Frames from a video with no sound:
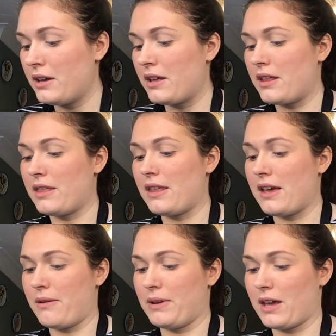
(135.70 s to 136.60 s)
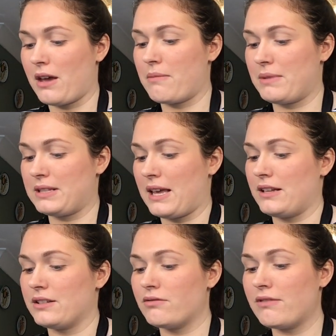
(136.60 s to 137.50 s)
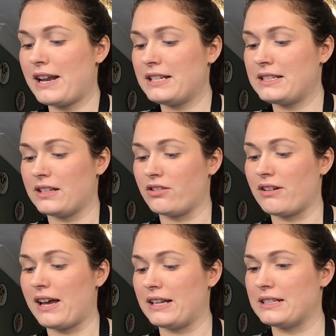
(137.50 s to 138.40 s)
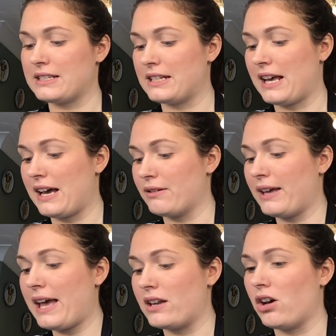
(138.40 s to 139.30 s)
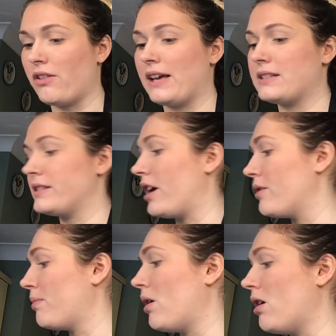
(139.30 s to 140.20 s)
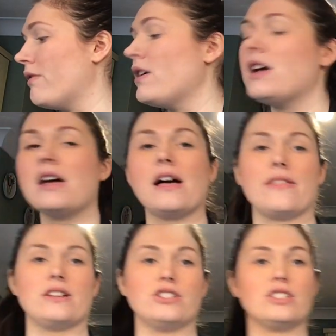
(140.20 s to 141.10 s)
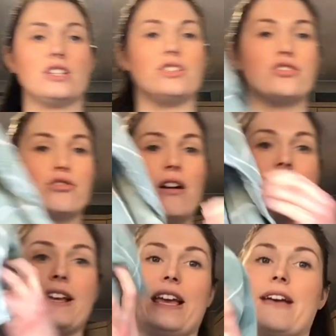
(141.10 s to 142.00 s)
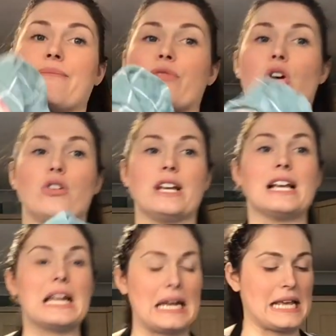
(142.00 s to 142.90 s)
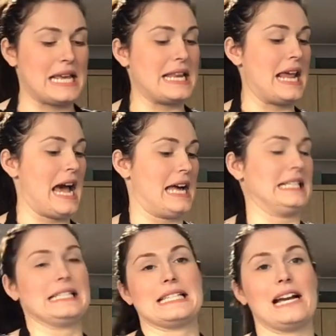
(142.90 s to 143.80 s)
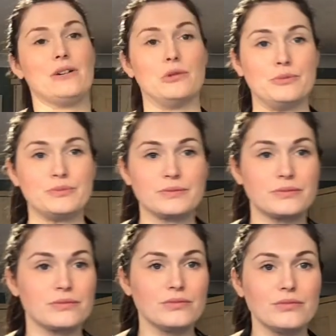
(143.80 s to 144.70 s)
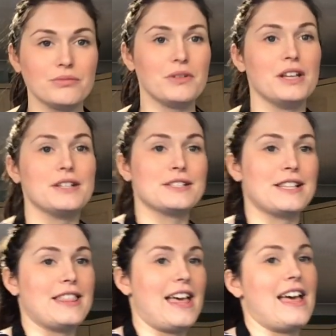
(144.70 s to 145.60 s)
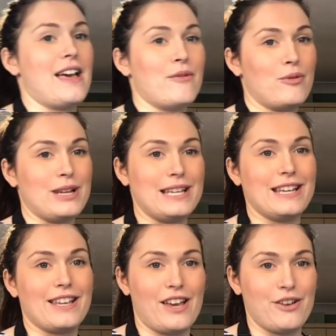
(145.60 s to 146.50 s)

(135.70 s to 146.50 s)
And there we go. Miss Hayner's rinsing her hands now, getting all that soap off. Then she's going to dry it on a clean hand towel. So there we go.